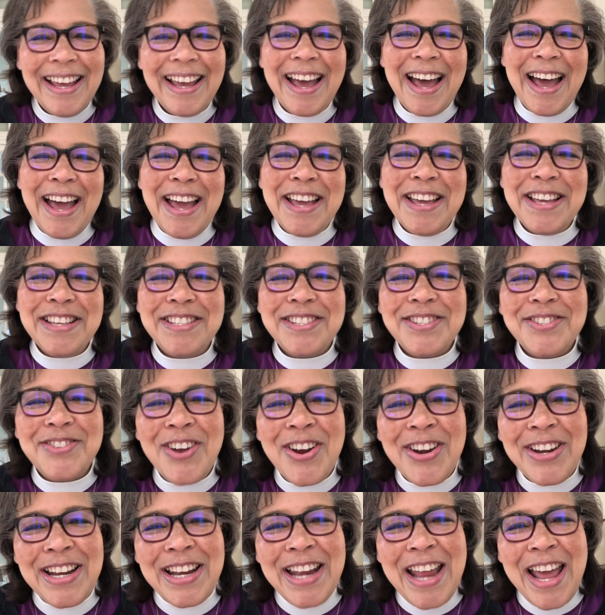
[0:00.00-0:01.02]
I
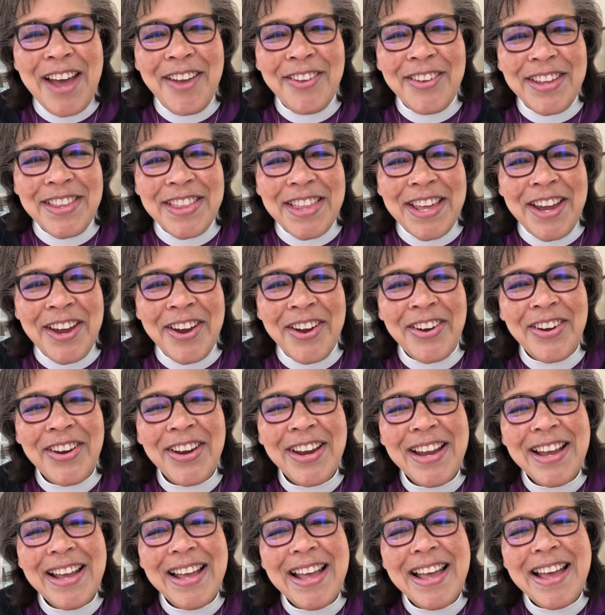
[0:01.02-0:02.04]
started out there.
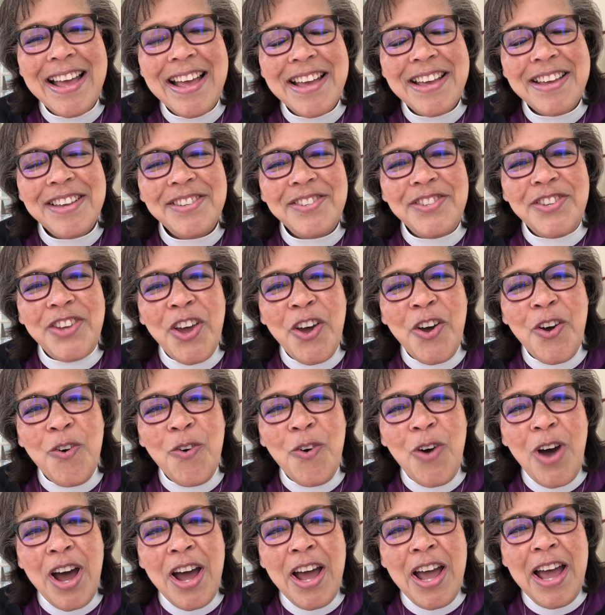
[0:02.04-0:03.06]

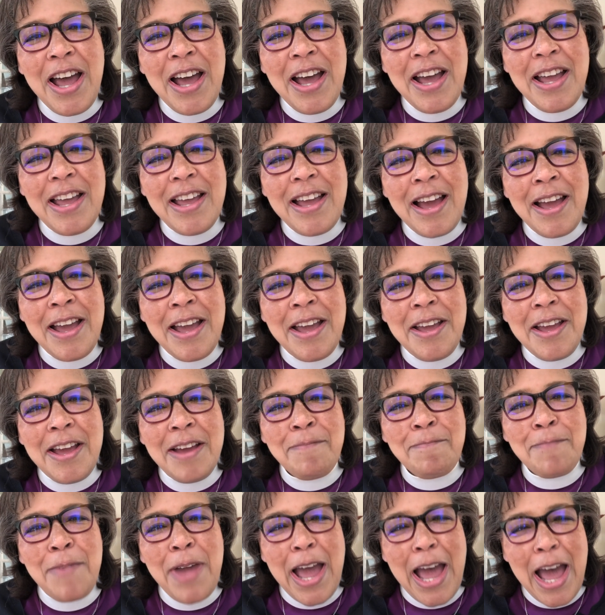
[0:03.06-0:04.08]
So I
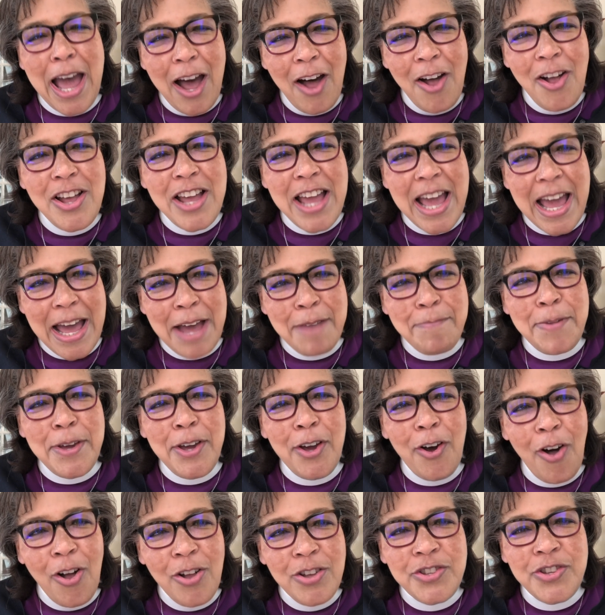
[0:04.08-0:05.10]
am happy
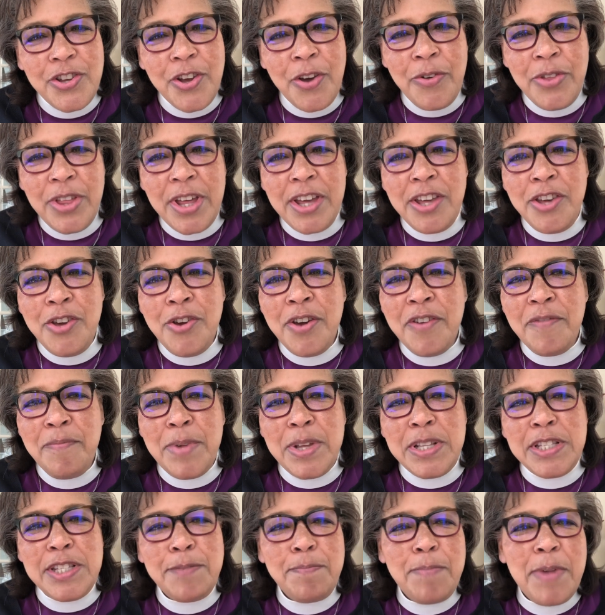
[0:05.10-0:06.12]
also that you have
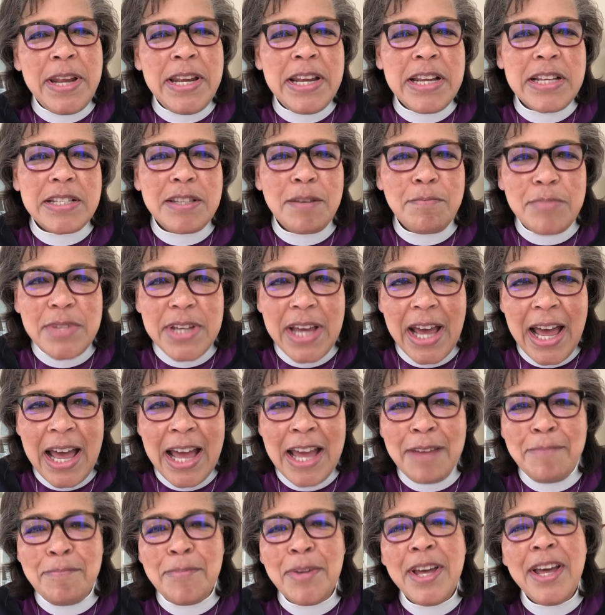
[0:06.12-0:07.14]
been spending some
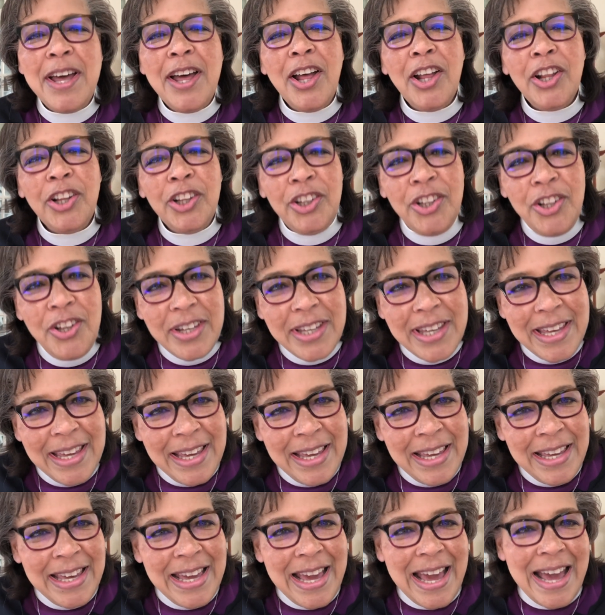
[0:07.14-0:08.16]
time
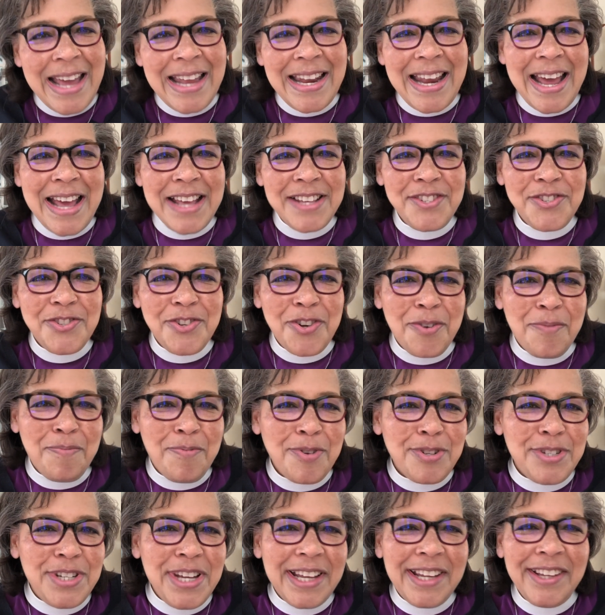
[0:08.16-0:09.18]
looking at Esther,
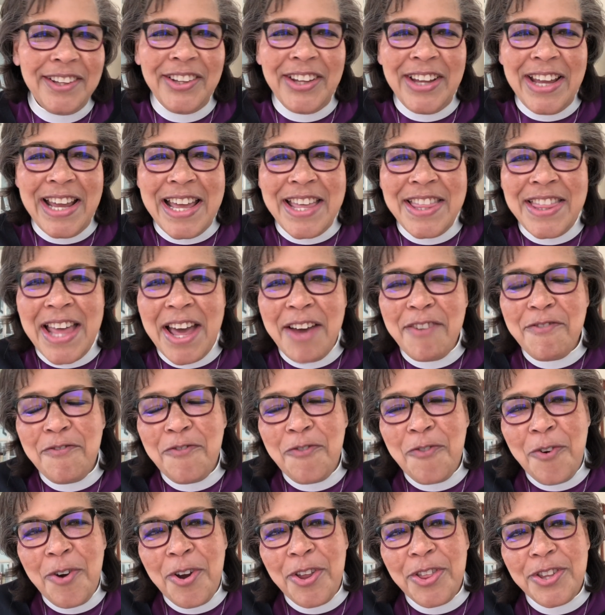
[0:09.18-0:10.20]
particularly in that
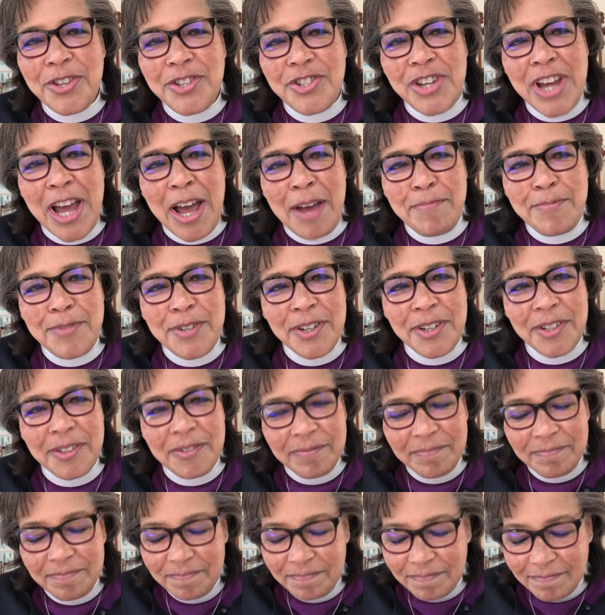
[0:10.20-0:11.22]
4th chapter.
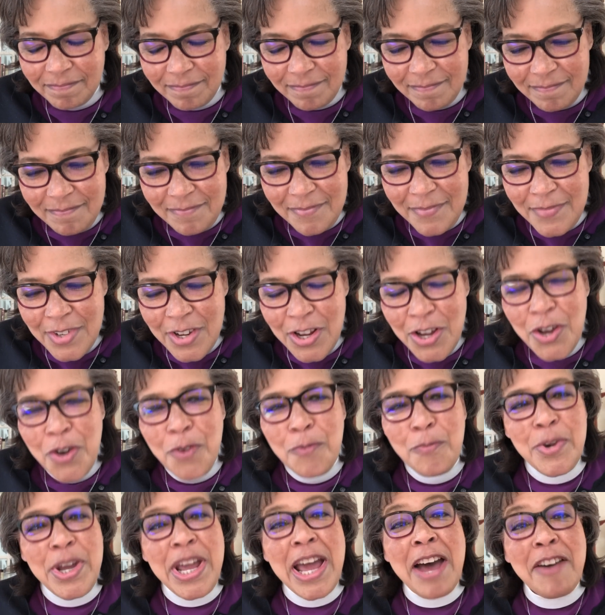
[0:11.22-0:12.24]

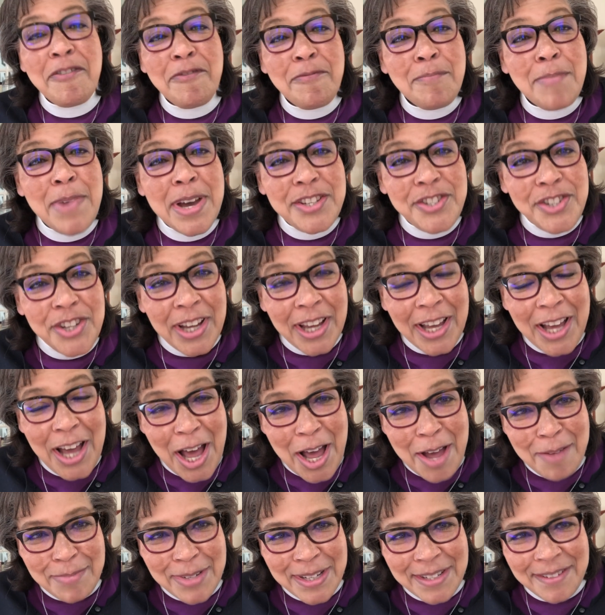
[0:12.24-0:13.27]
We have much in
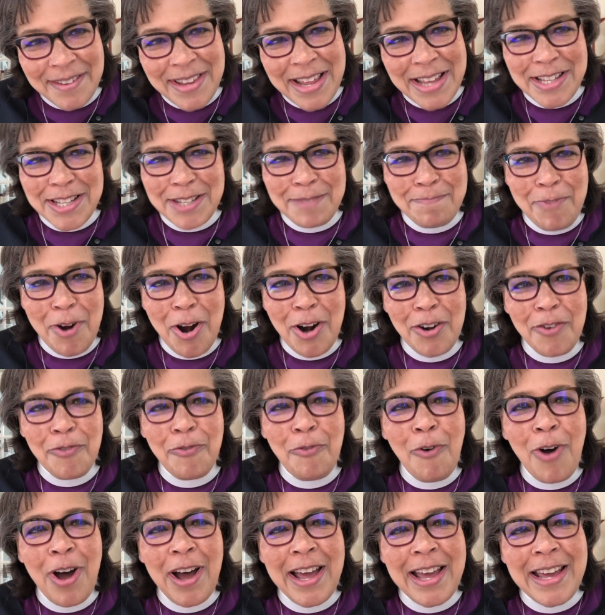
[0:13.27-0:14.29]
common. That's part of
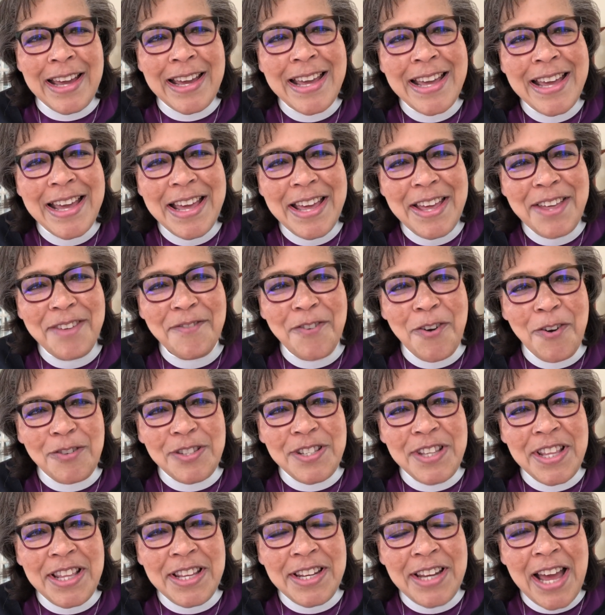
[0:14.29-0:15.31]
why folks
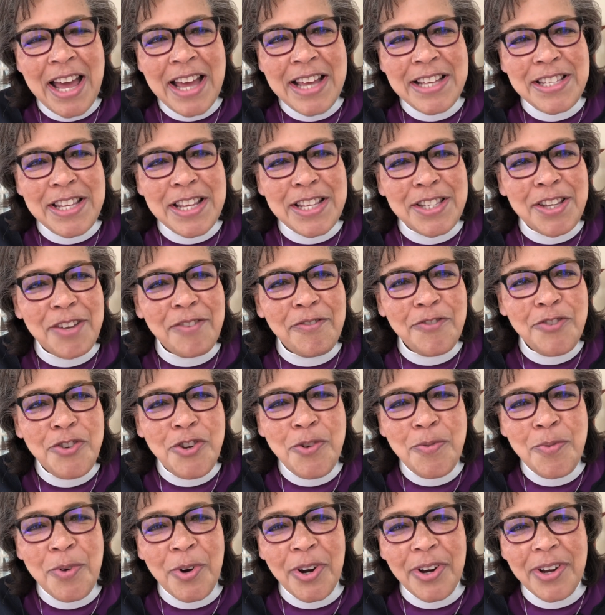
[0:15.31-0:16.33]
in the Diocese of
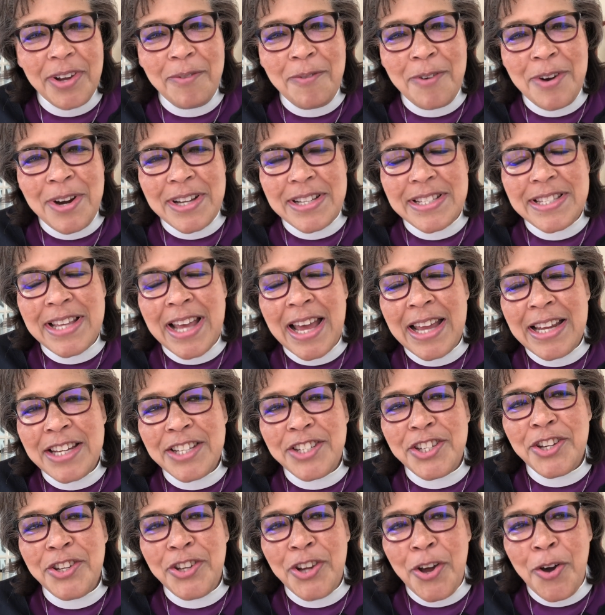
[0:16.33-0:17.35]
Newark were excited
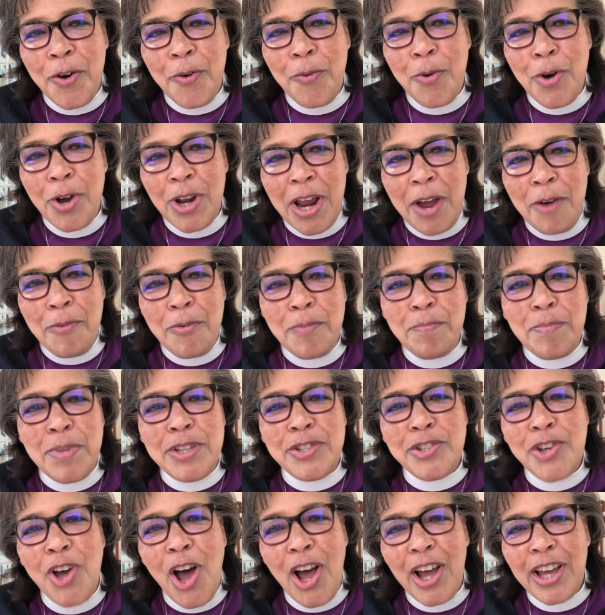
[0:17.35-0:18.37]
to know what I would be
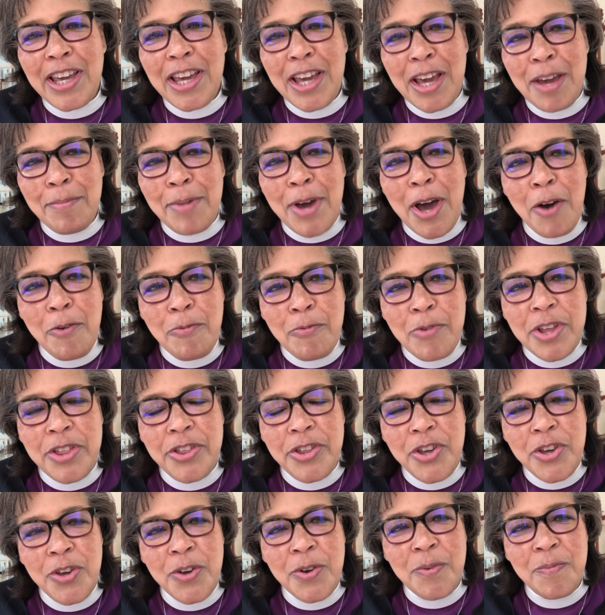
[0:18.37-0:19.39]
talking about
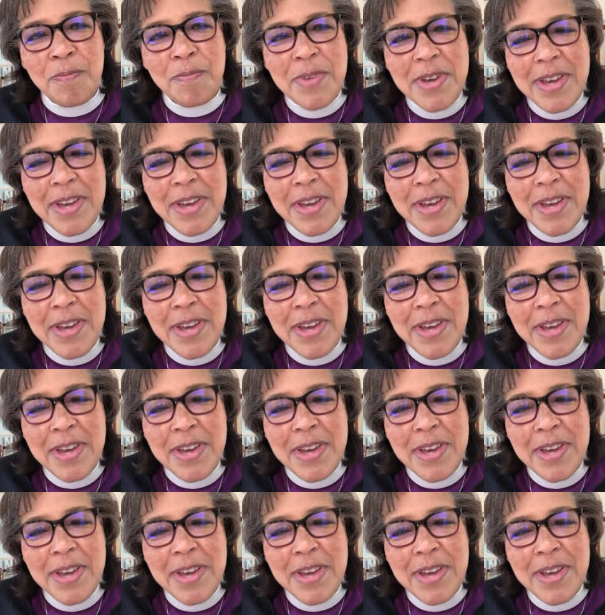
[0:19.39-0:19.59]
with you.